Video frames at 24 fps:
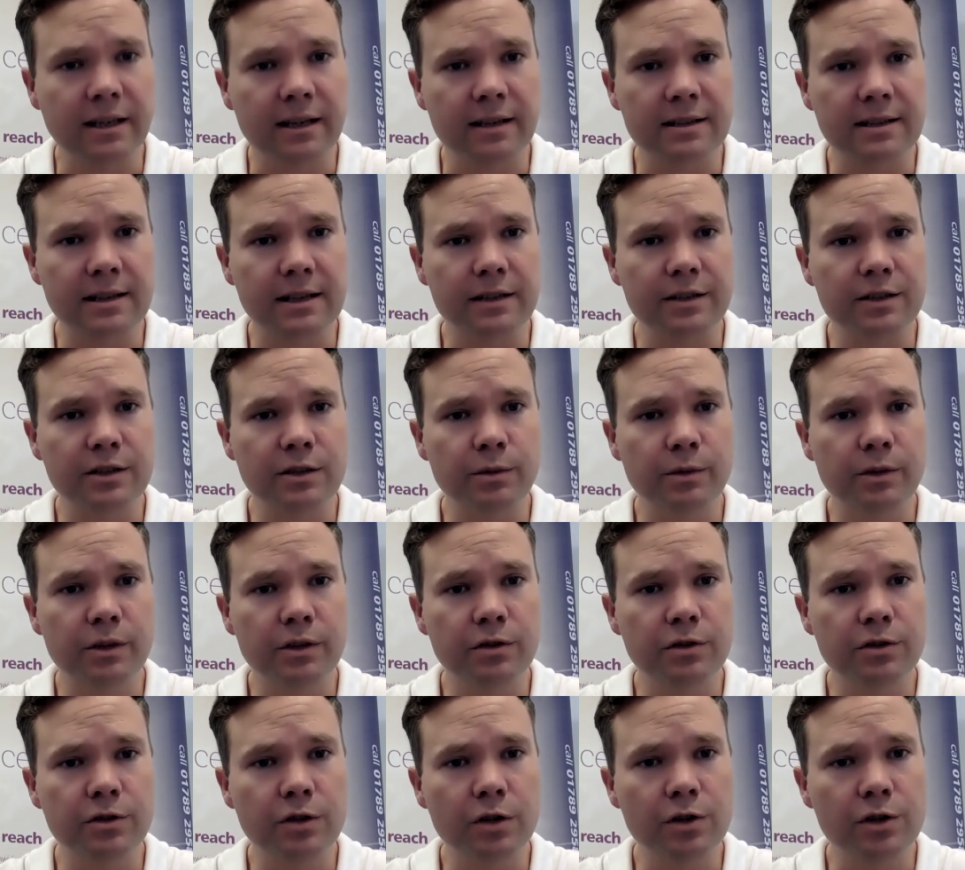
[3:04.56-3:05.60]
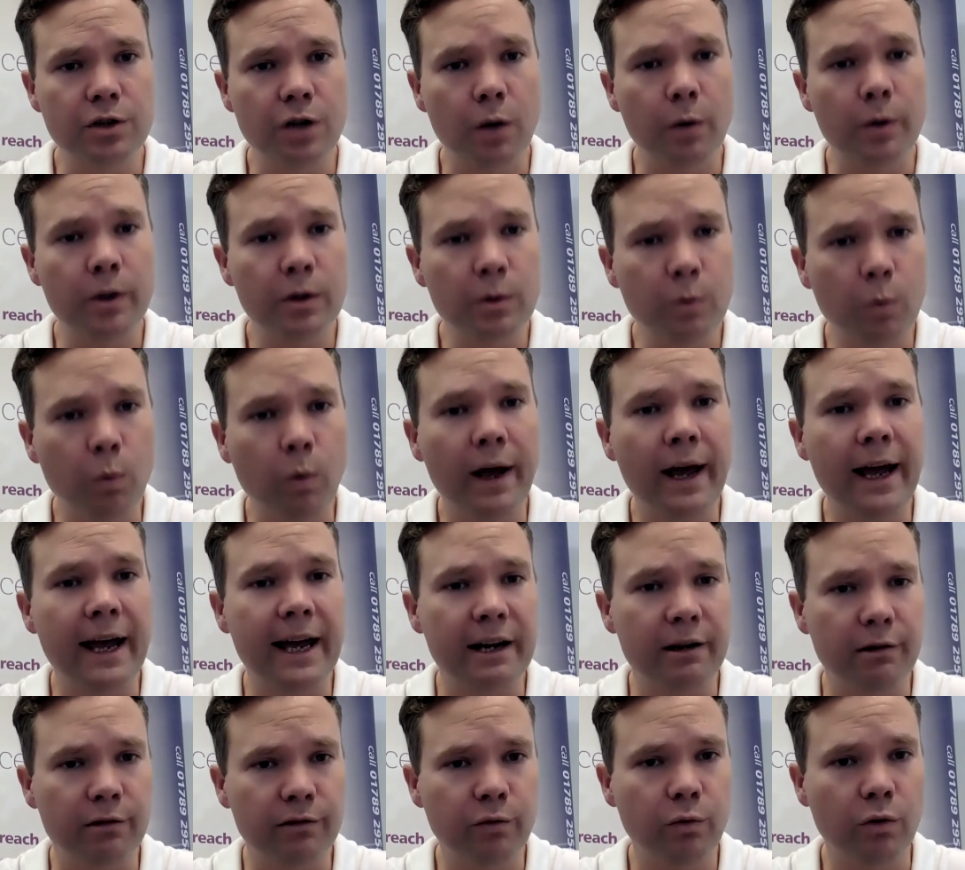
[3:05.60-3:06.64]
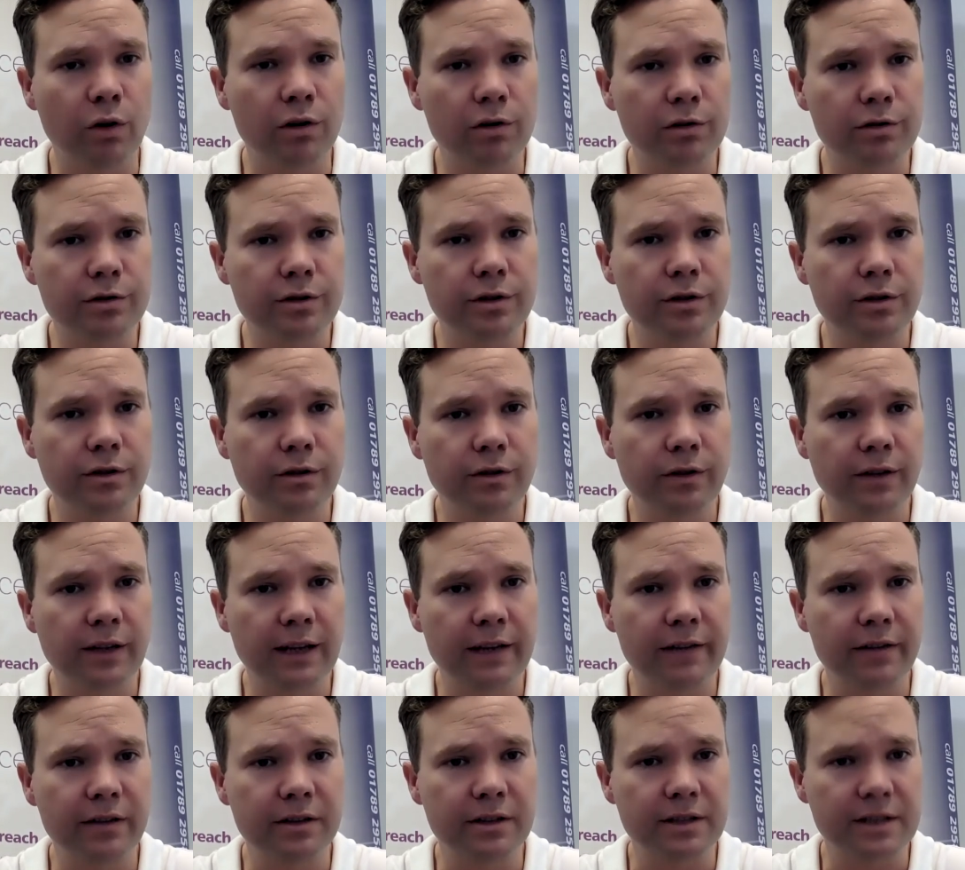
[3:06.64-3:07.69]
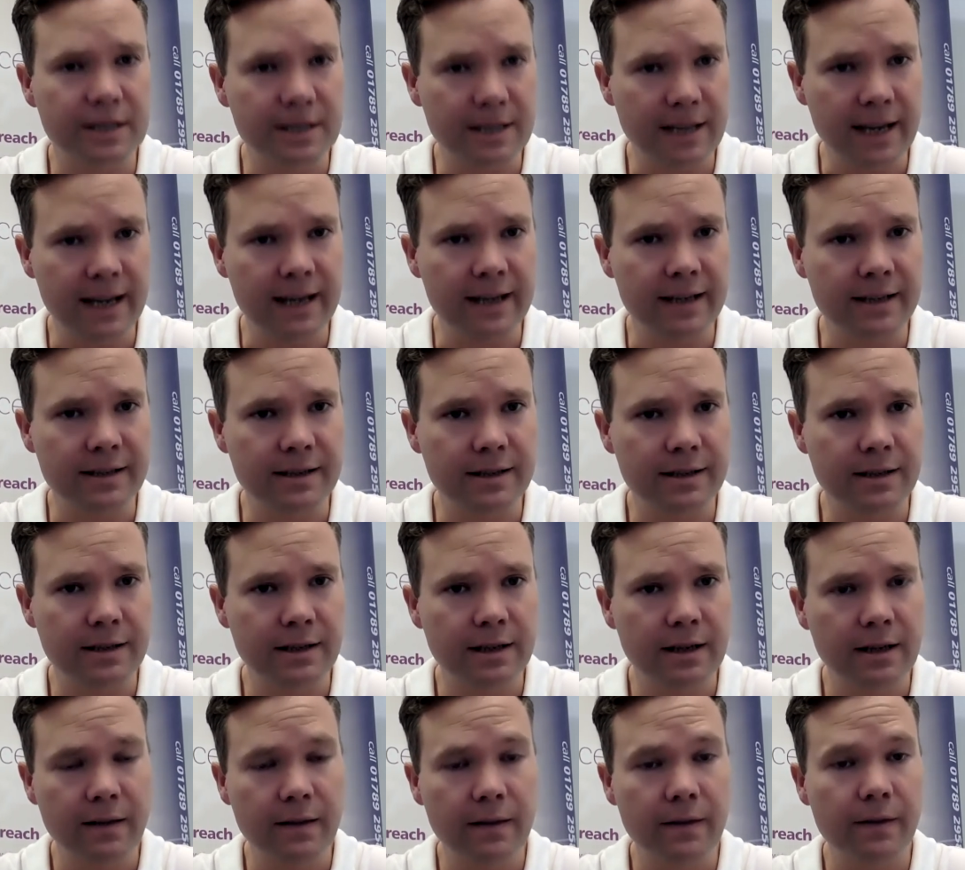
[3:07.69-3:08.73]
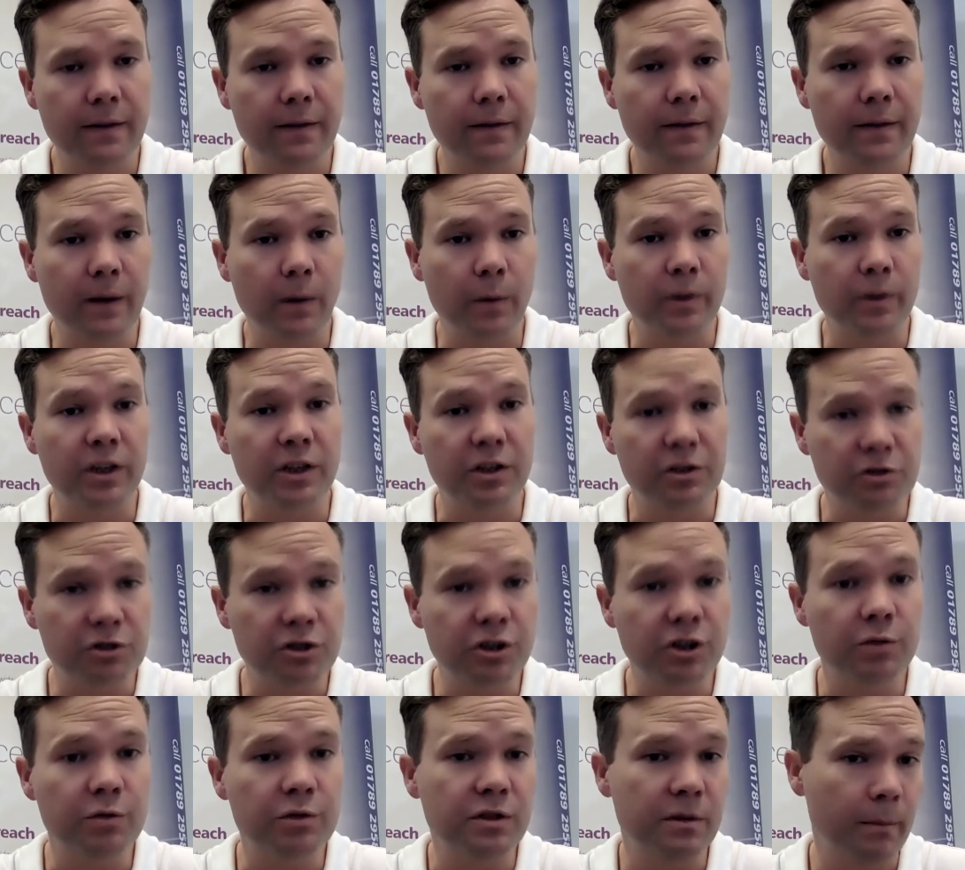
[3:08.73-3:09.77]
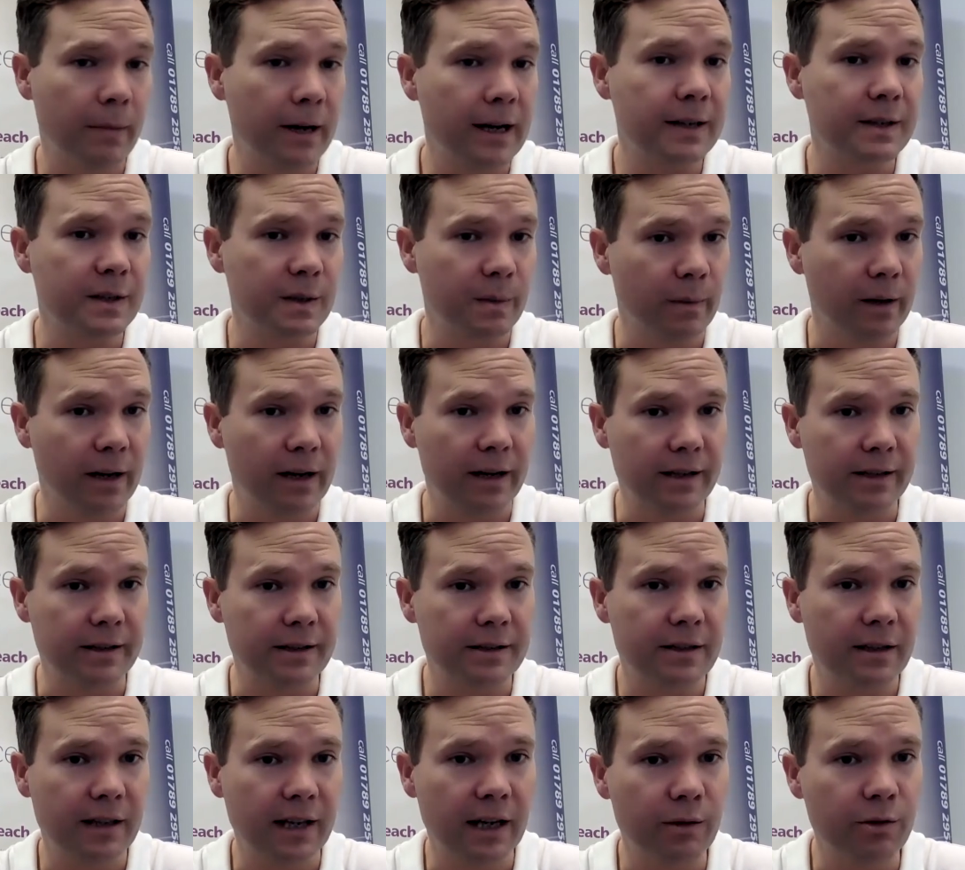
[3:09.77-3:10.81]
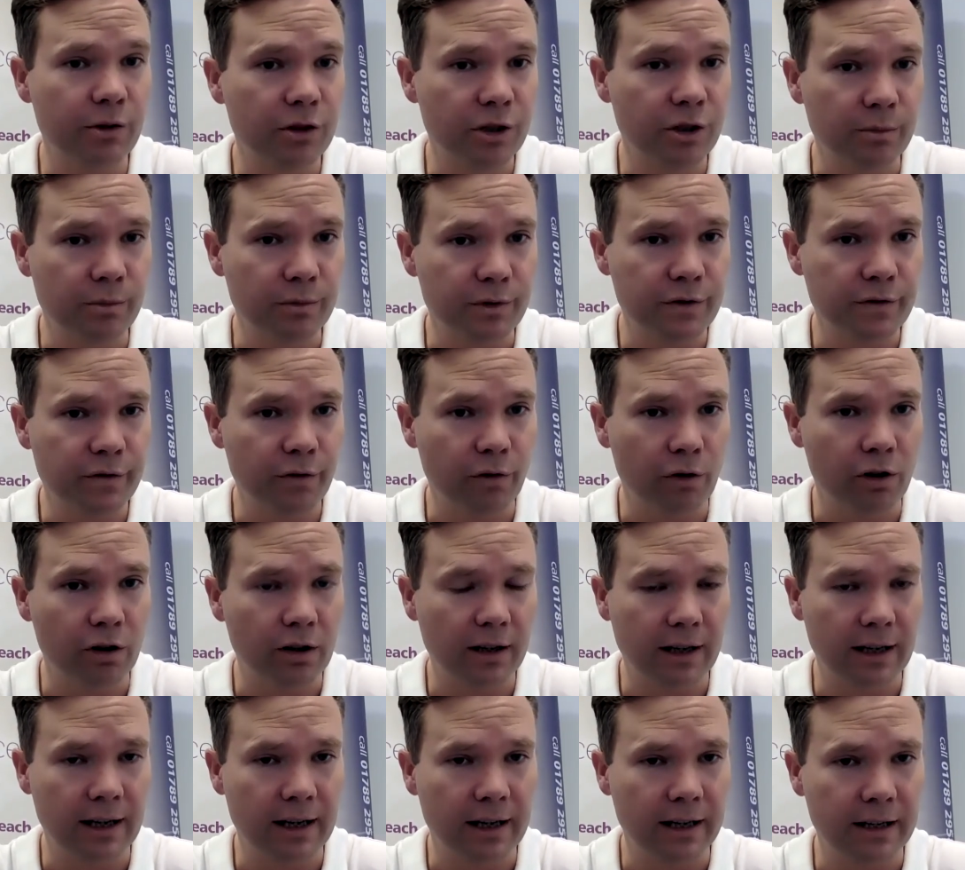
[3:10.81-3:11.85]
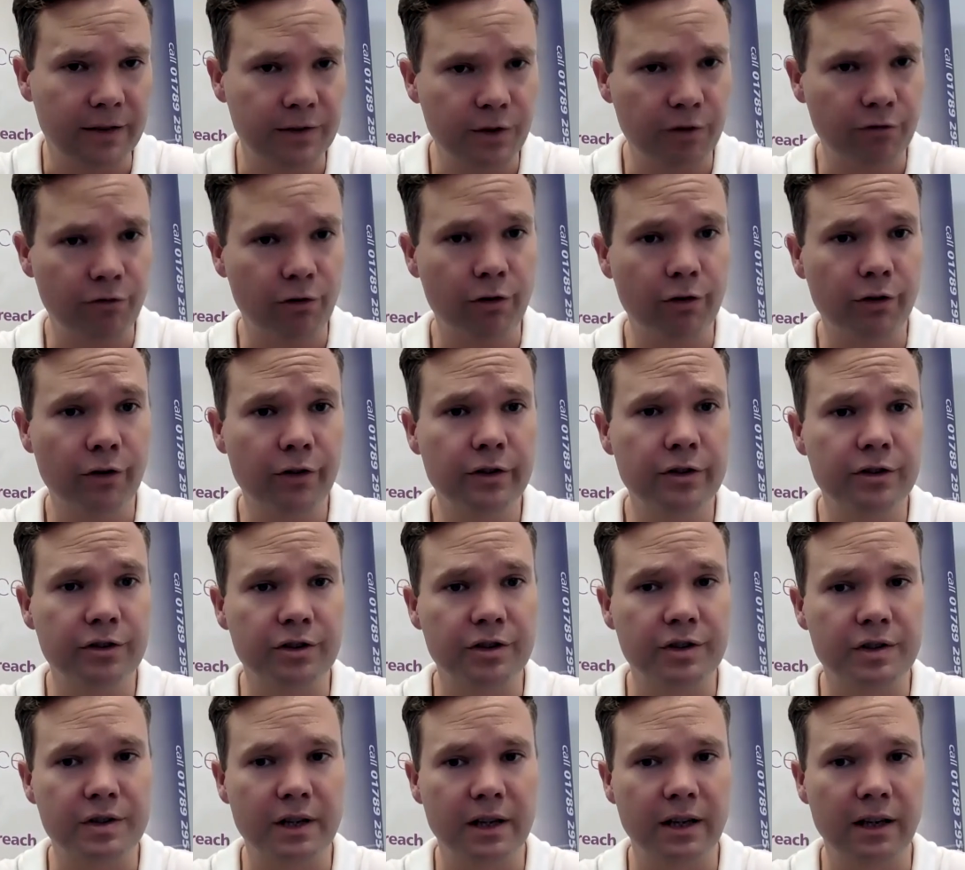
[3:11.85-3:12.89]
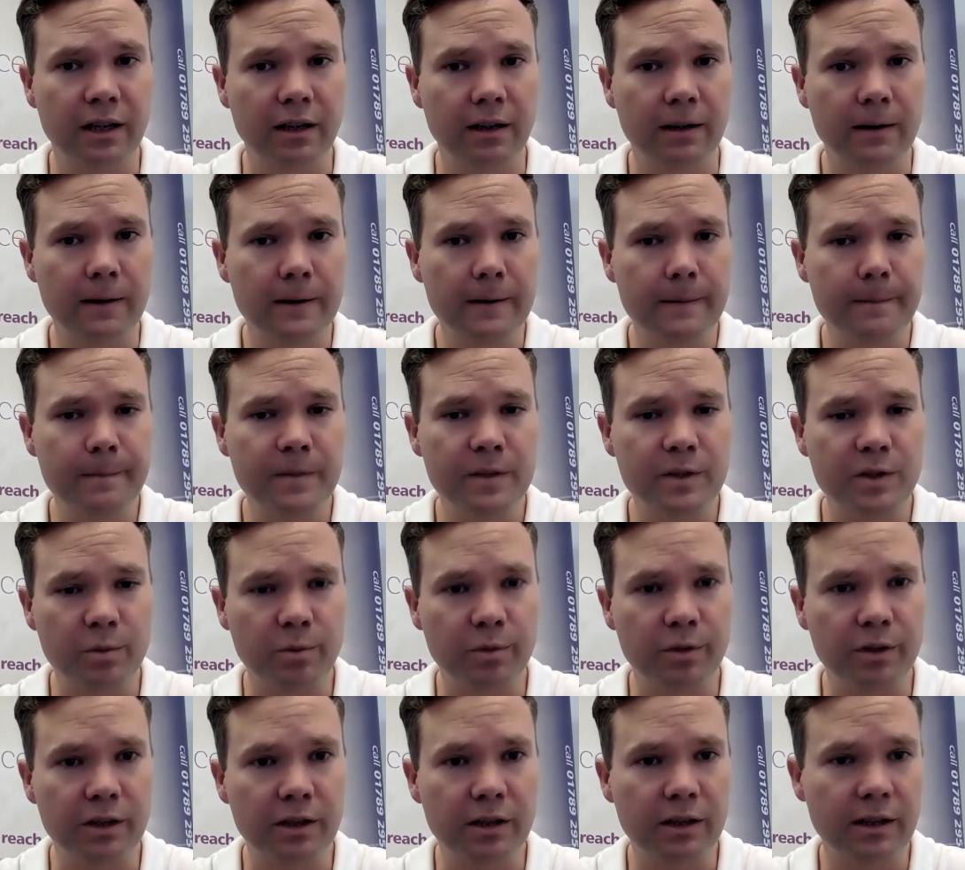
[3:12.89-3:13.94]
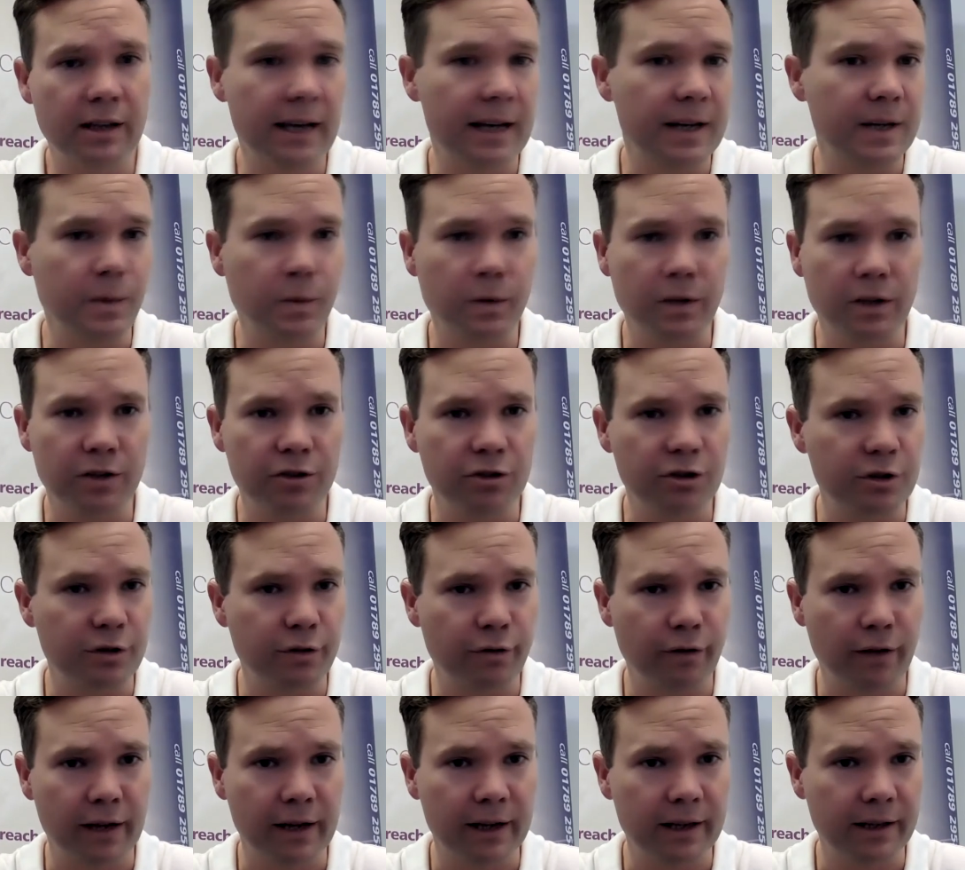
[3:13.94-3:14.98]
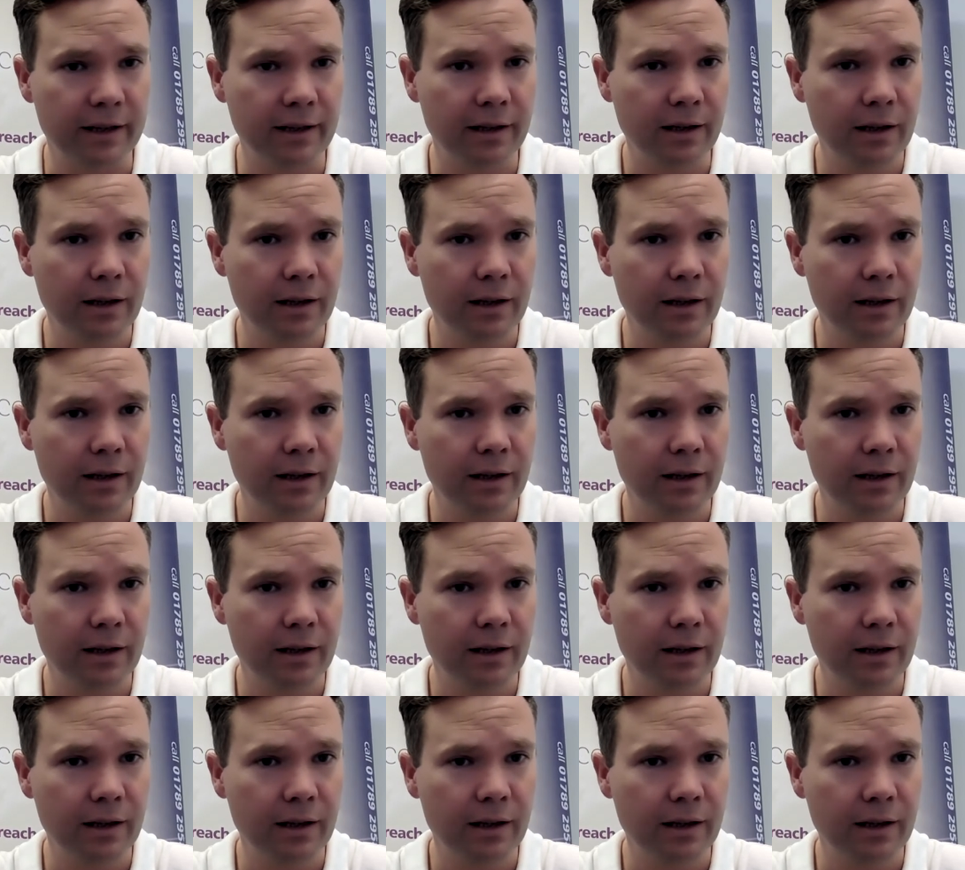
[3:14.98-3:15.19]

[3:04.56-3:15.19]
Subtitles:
is that are we aware of what the evidence says that we can do to maximise the outcomes for our clients? So rather than just saying somebody, yes, we can justify